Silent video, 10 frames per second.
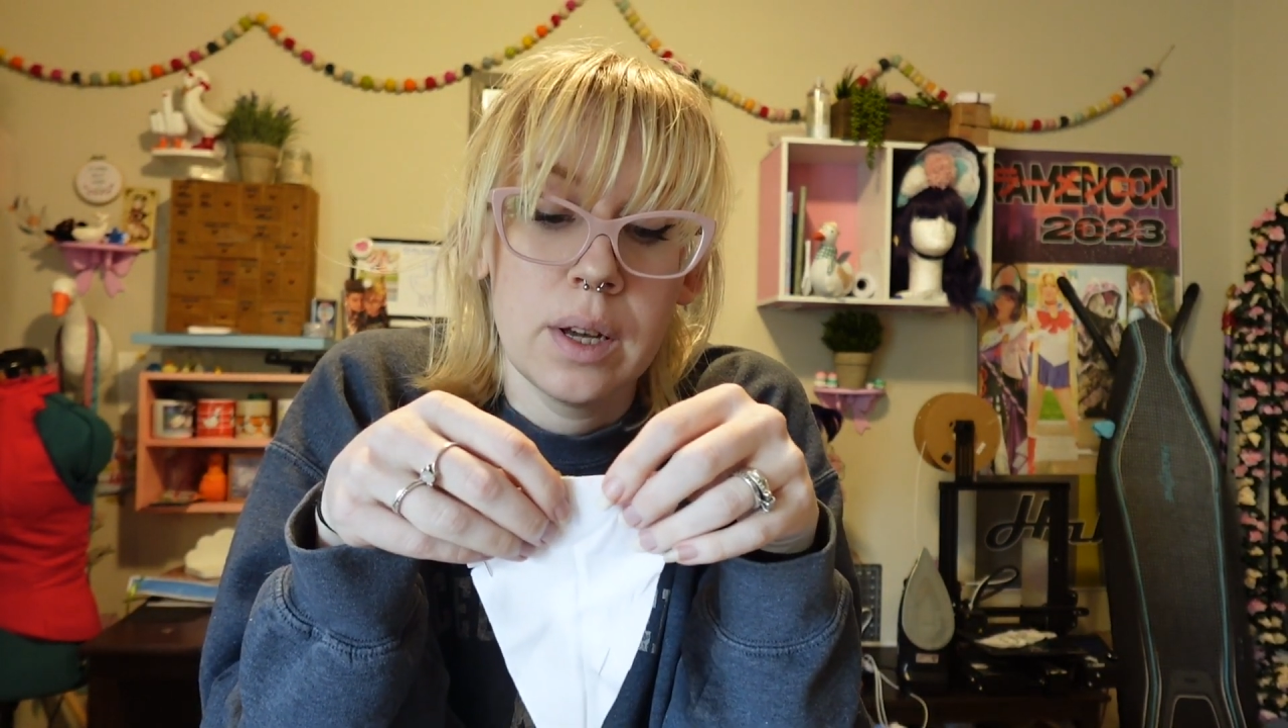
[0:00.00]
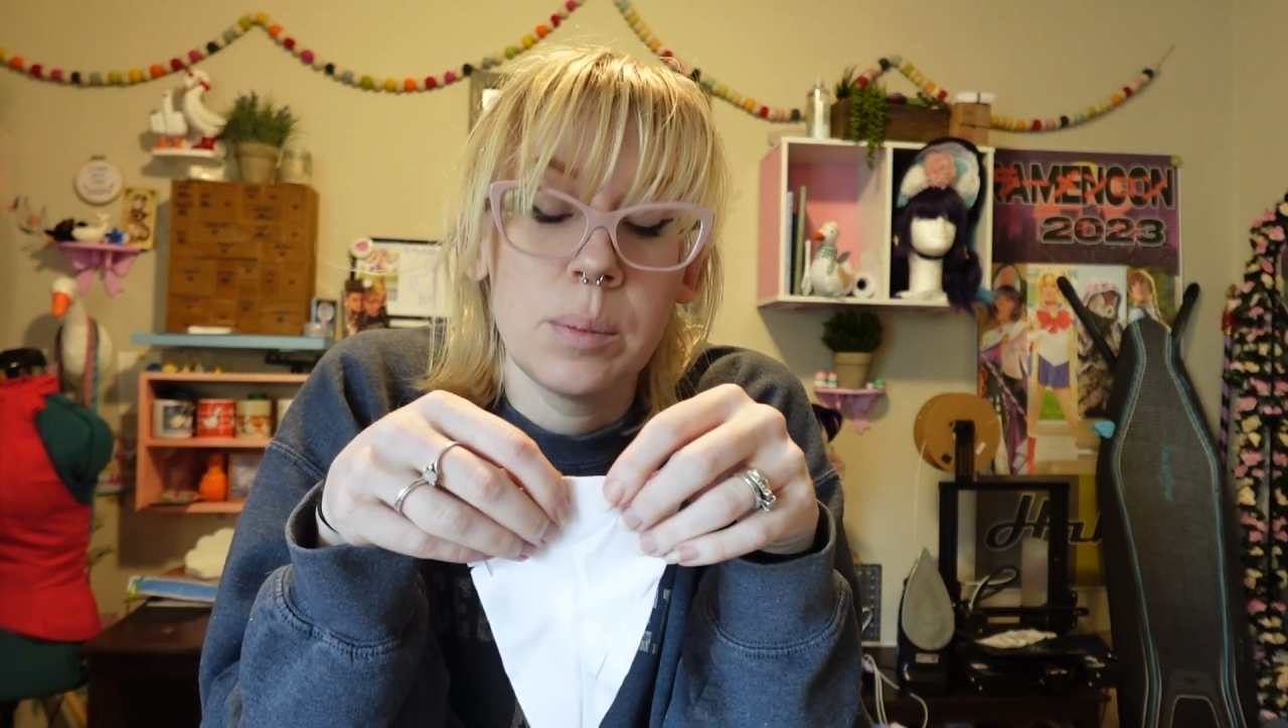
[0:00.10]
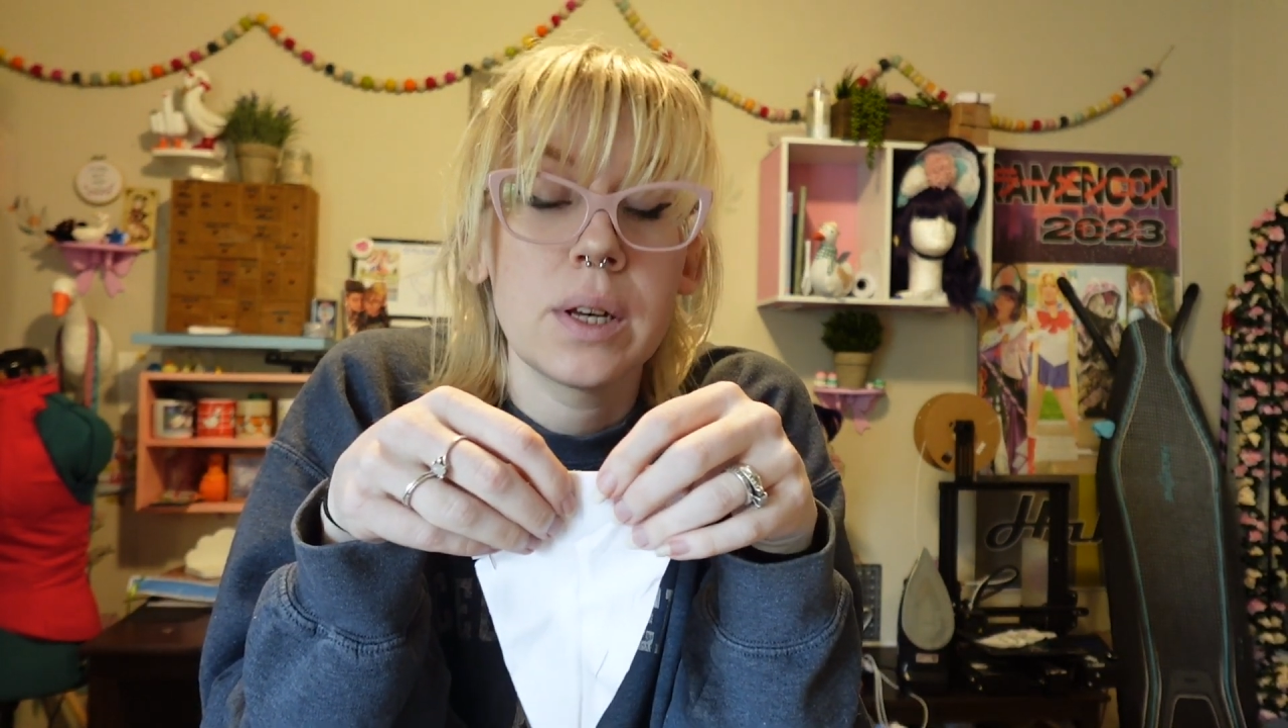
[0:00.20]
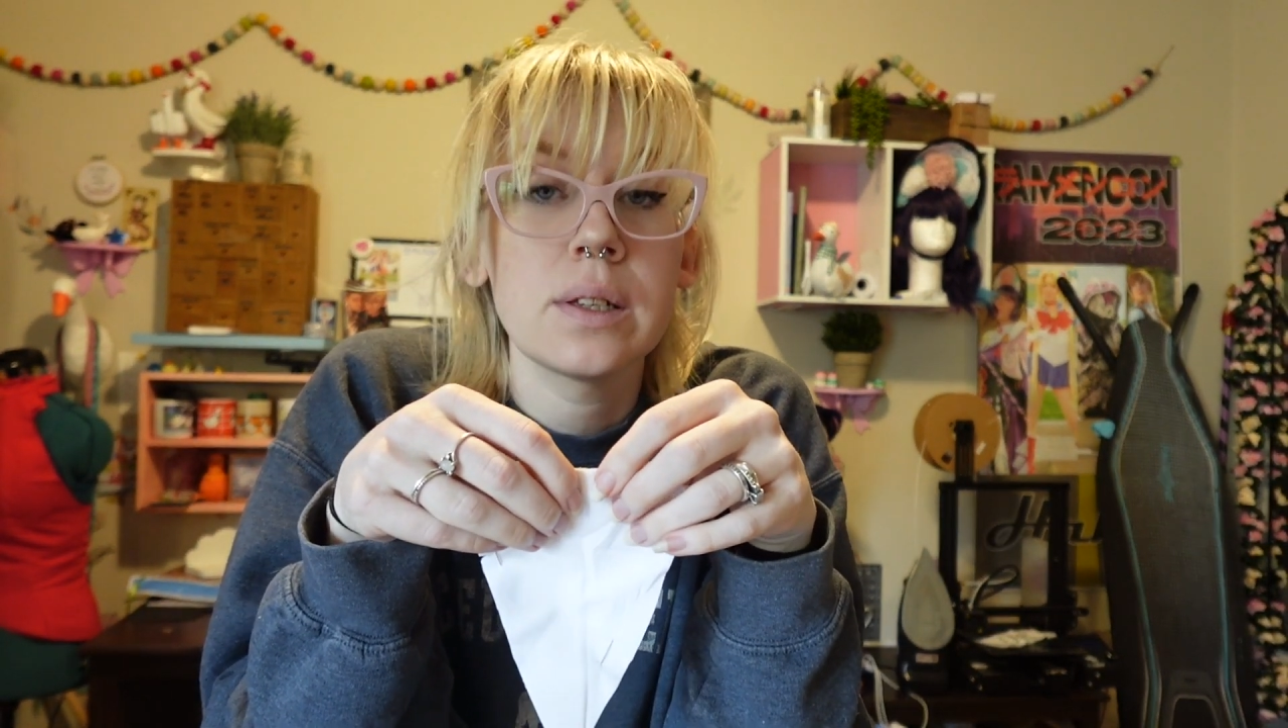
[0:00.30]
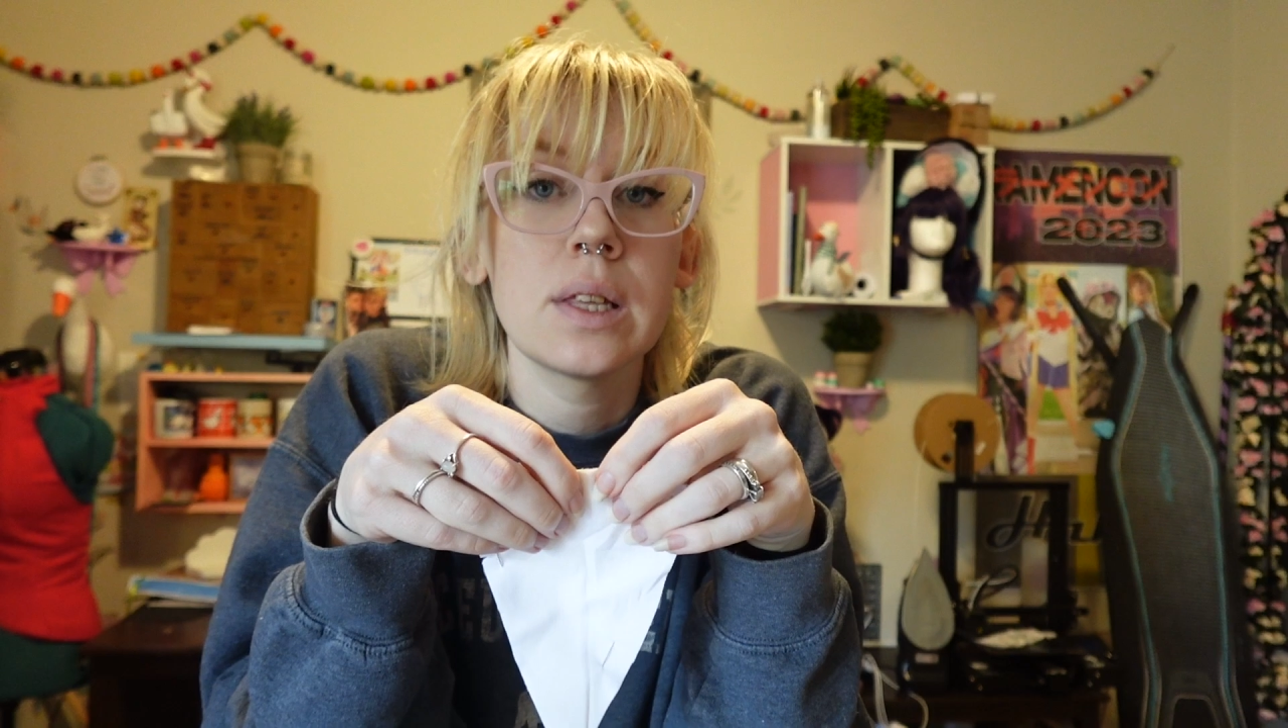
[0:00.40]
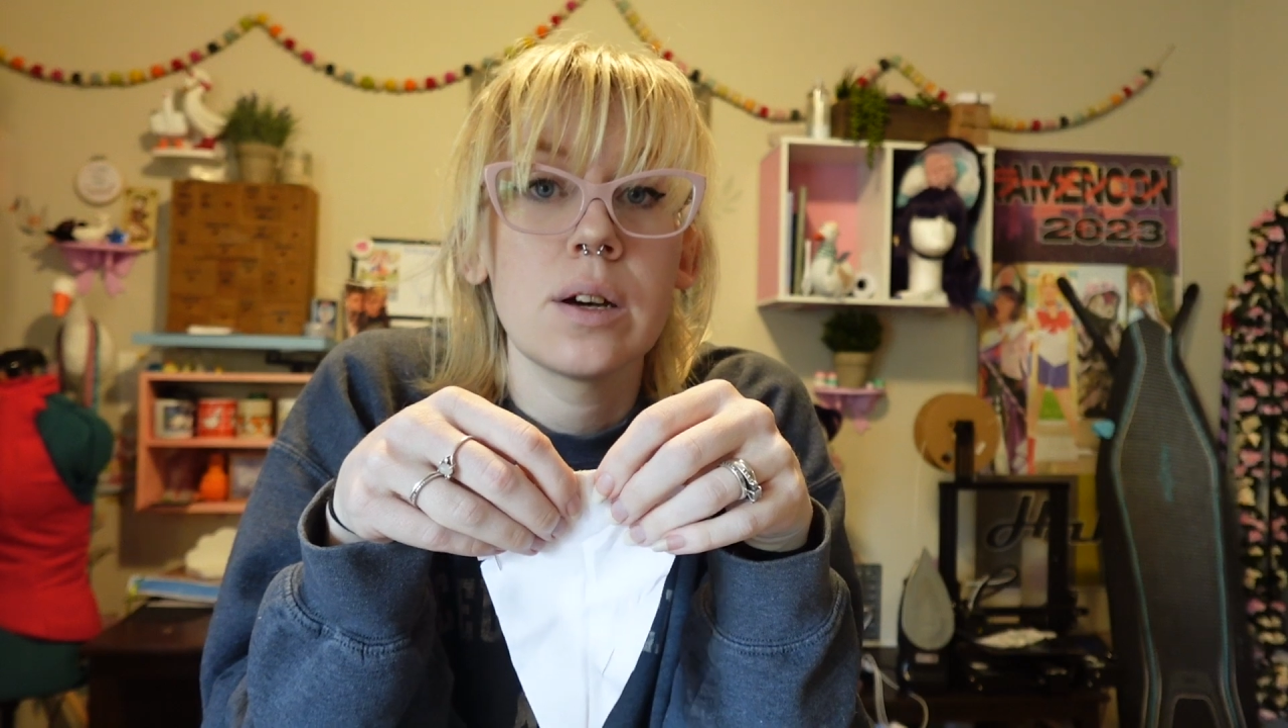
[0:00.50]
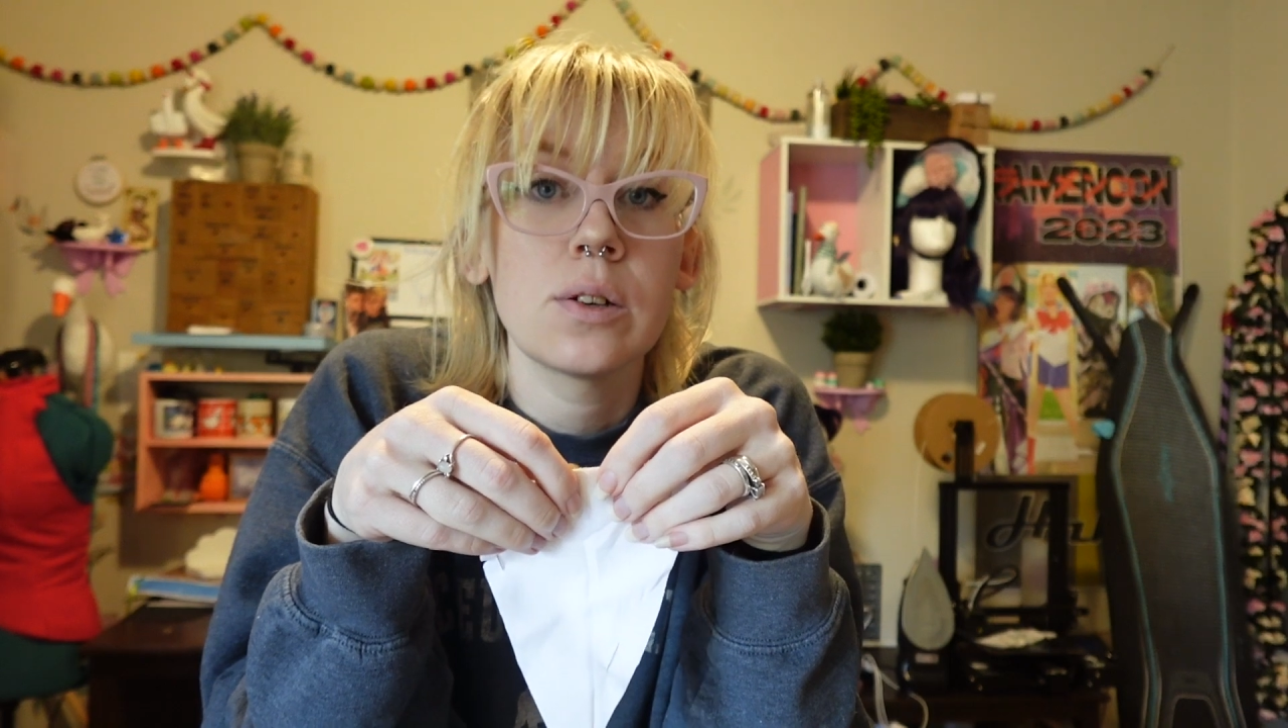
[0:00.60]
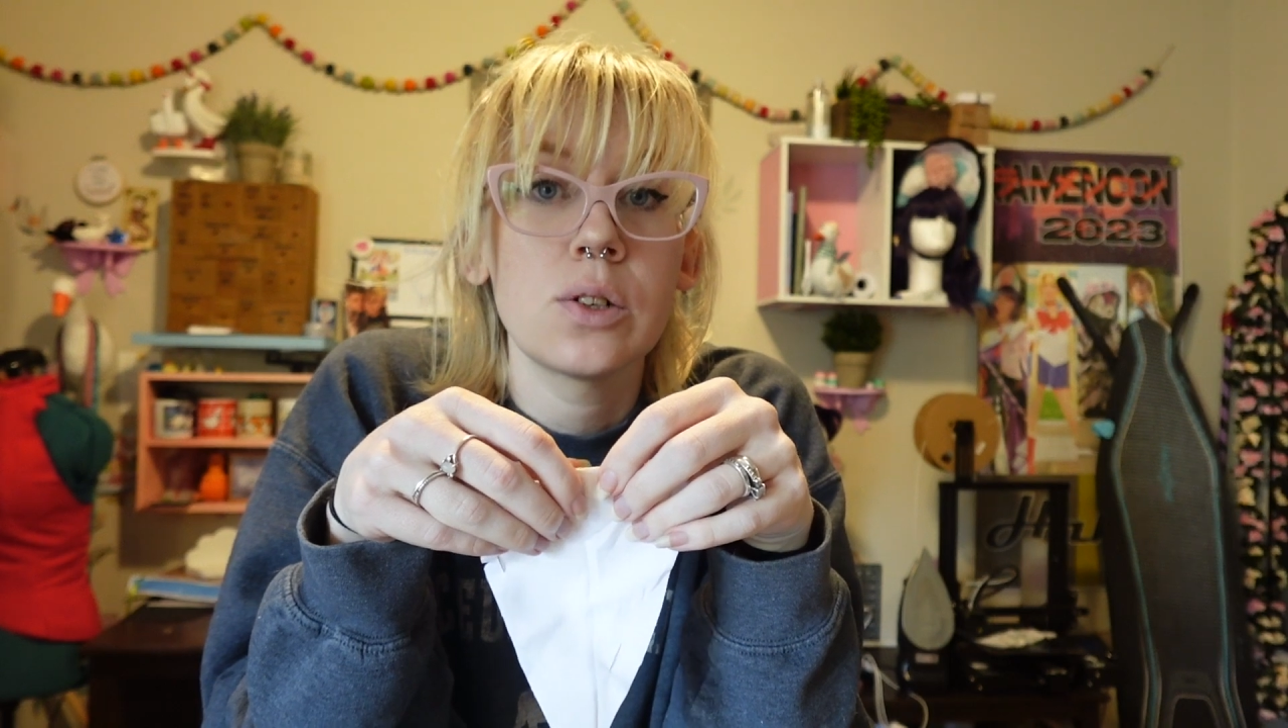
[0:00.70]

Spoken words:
because they are